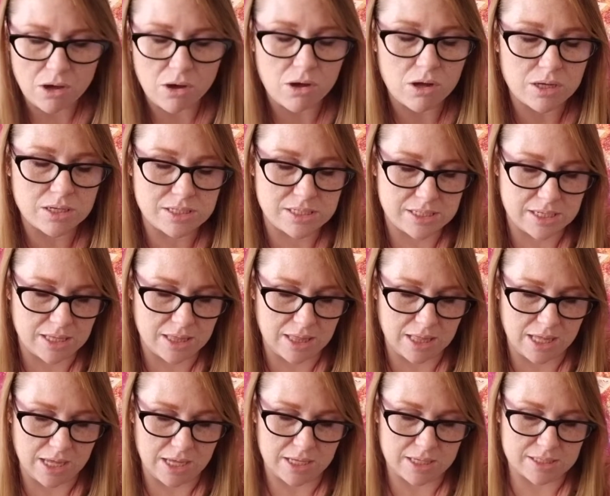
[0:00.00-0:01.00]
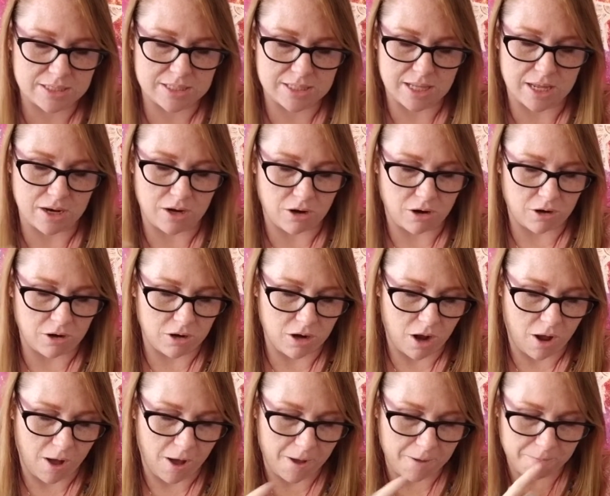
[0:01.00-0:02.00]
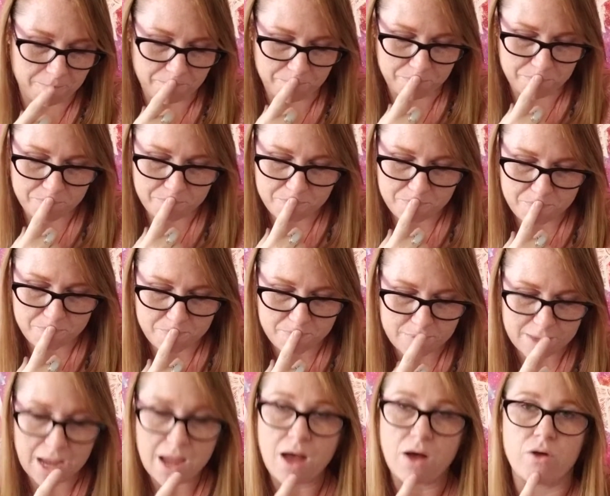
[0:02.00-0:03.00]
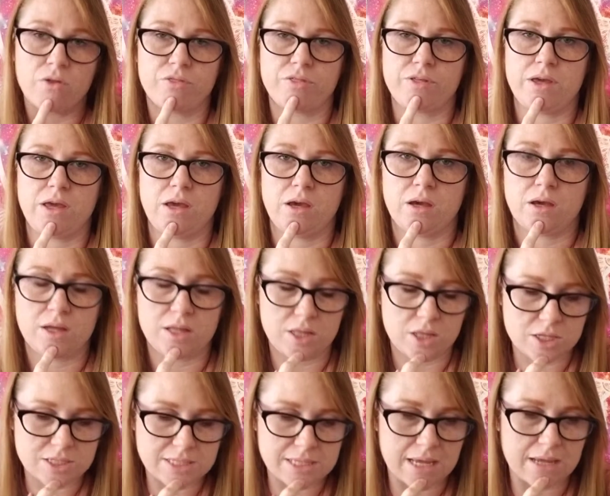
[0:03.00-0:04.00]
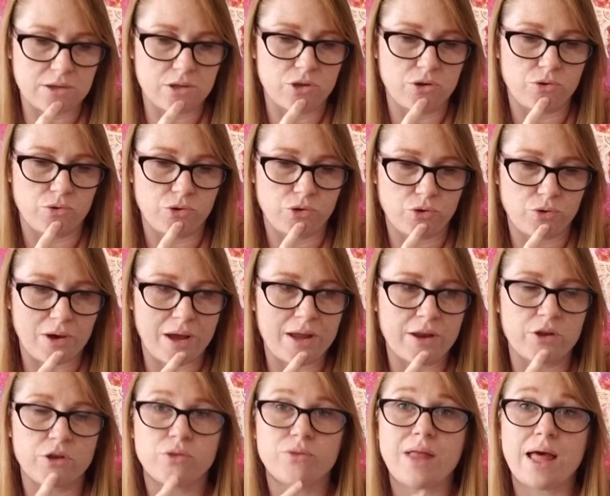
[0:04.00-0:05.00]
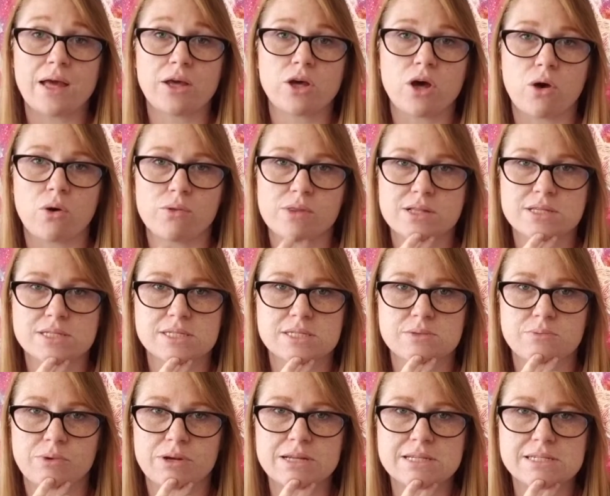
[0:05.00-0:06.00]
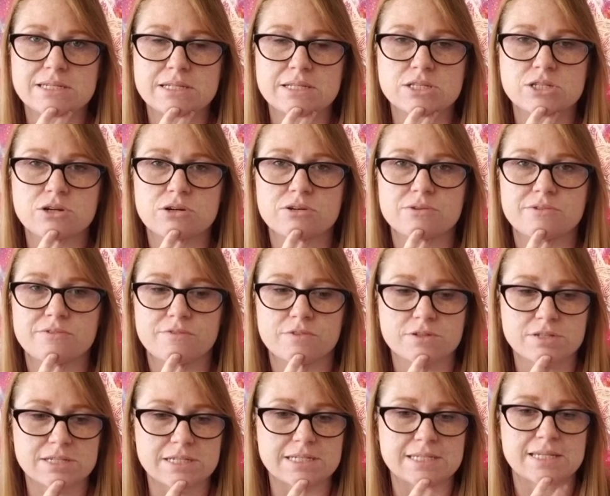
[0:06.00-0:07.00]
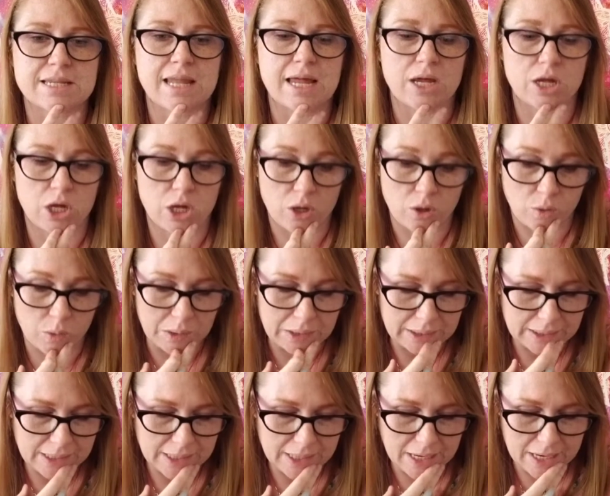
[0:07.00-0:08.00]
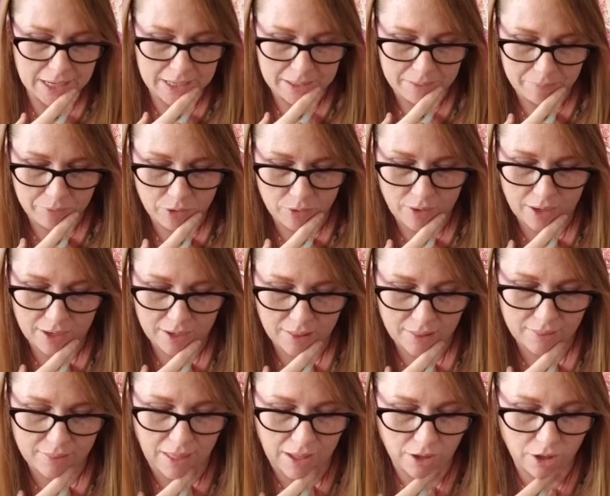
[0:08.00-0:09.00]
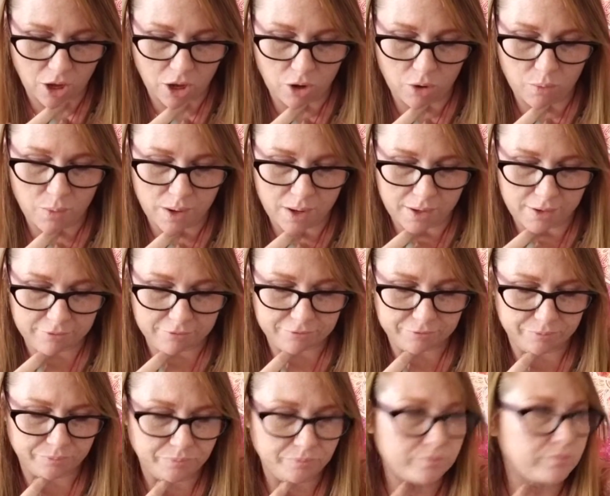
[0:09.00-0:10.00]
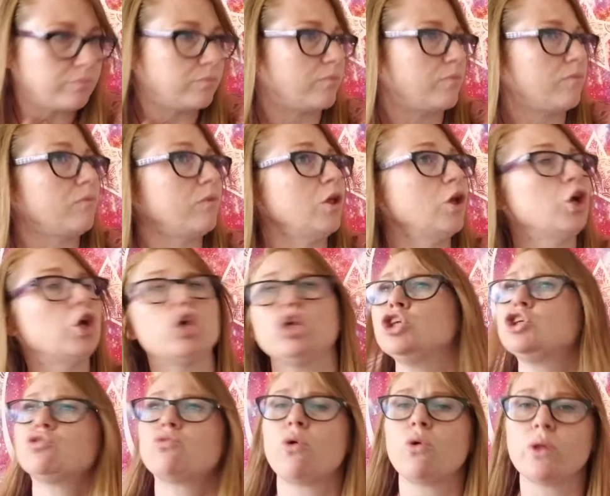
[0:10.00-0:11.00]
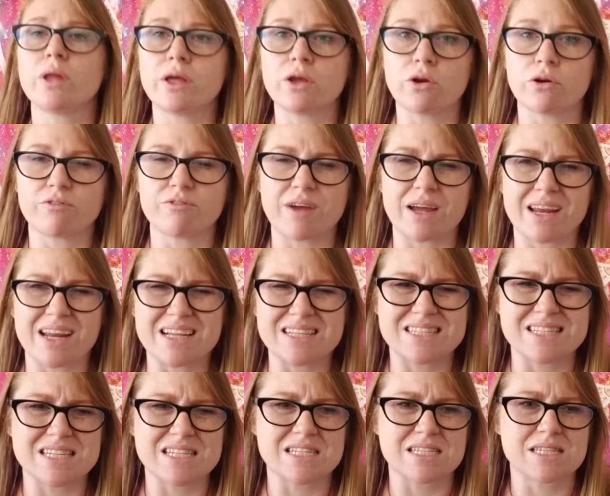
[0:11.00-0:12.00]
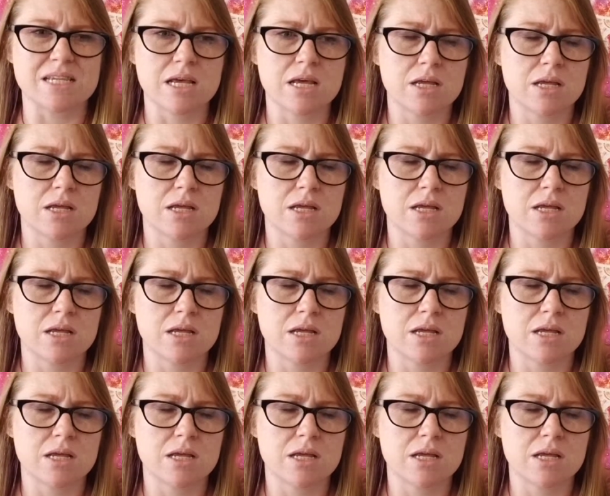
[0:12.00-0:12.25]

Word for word: on to things that are not healthy. It looks like you let go. This, when I see this card reversed, it's let go. You kind of let go of controlling your finances